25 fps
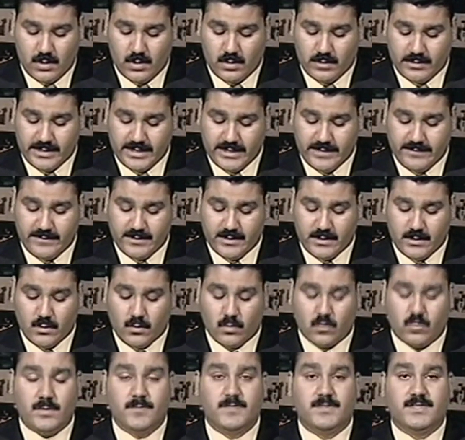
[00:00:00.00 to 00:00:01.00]
or even
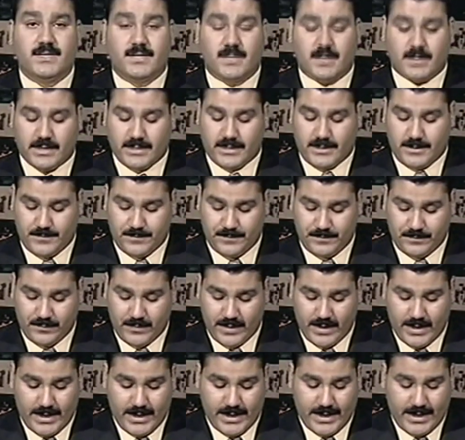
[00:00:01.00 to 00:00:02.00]
whimsically,
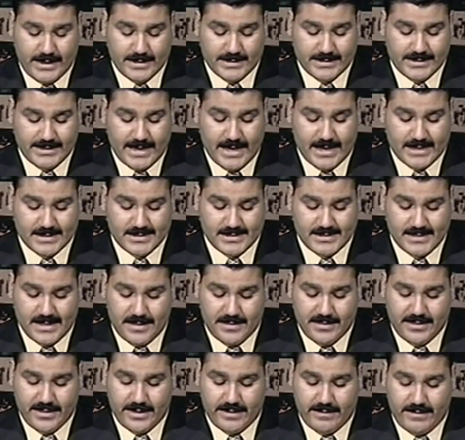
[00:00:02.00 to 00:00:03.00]
and can
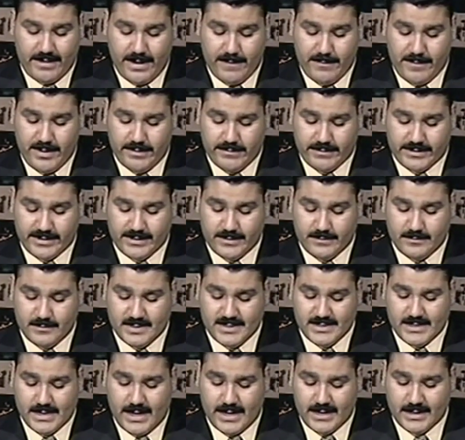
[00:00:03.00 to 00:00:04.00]
send their American
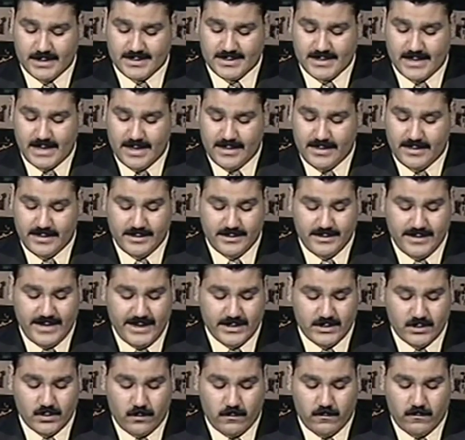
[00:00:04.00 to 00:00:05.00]
missiles and the
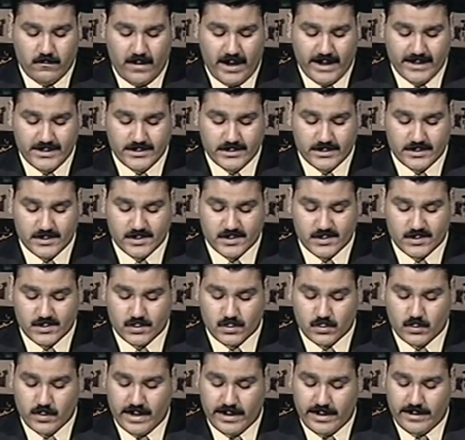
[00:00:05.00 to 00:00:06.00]
NATO fighters
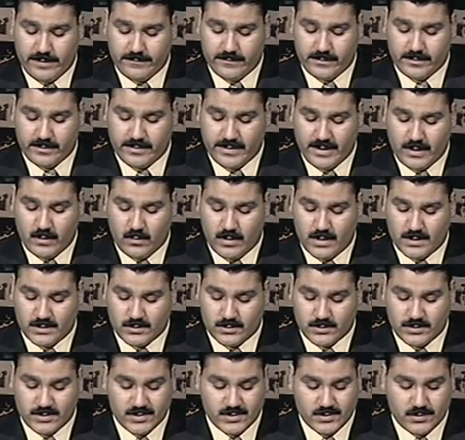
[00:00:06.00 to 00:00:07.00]
to wherever they want
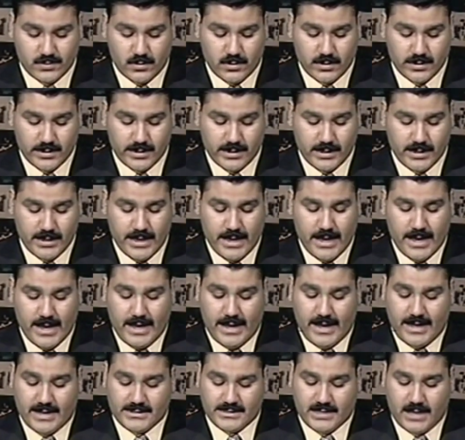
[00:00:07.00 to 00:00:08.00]
to destroy
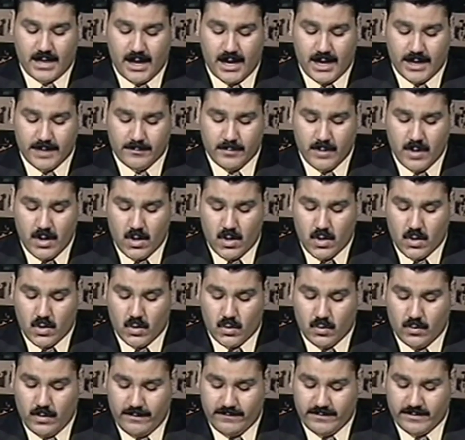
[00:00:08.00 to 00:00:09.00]
and harm
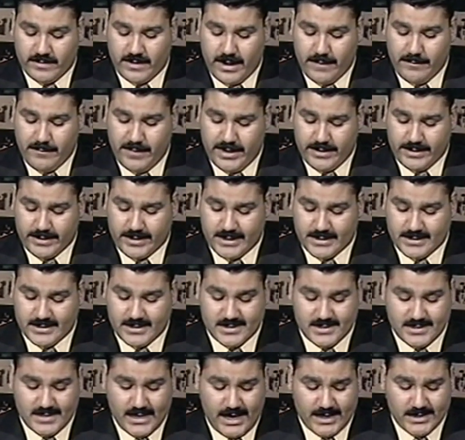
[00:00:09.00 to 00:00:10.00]
whoever America
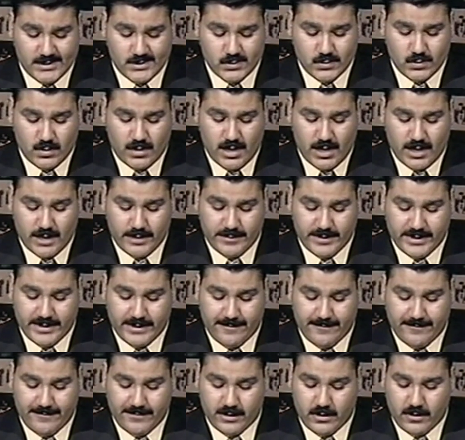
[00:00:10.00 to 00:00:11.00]
decides to harm in
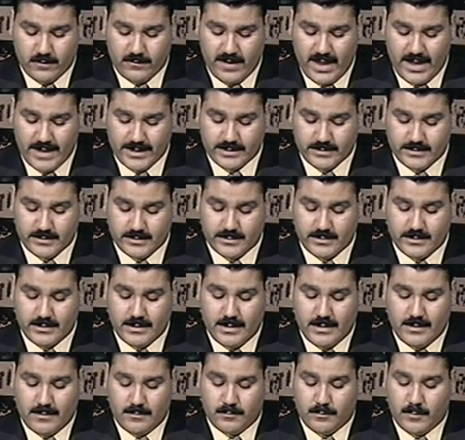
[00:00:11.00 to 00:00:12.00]
a fit of anger,
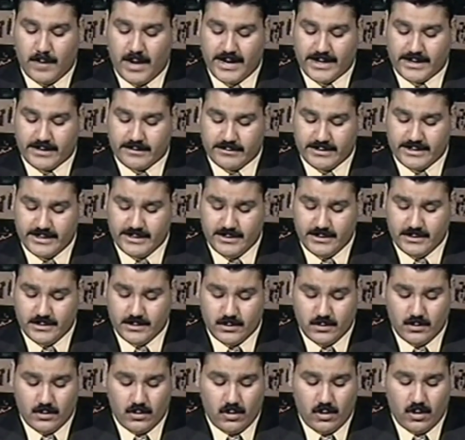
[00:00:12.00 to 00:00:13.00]
by greed,
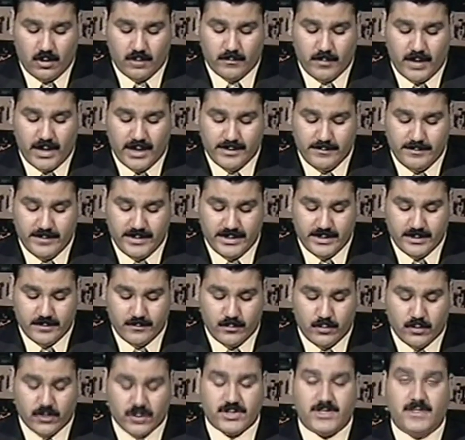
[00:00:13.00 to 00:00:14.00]
or by being
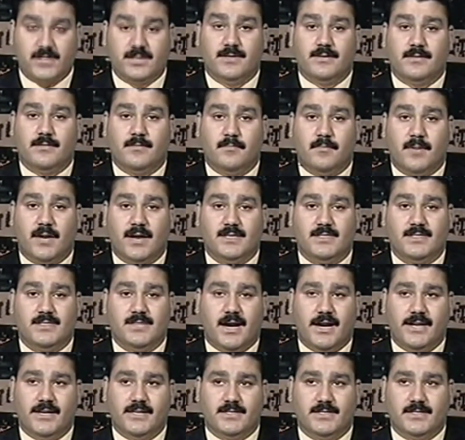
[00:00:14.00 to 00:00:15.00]
pushed by
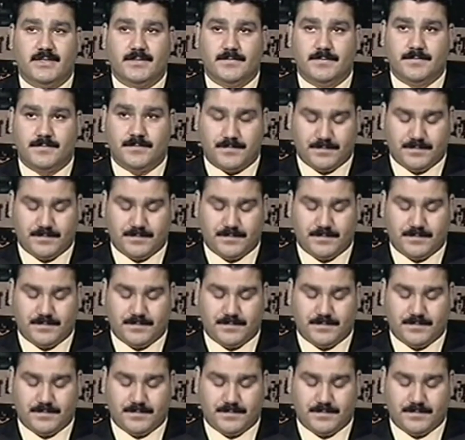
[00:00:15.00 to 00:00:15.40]
Zionism.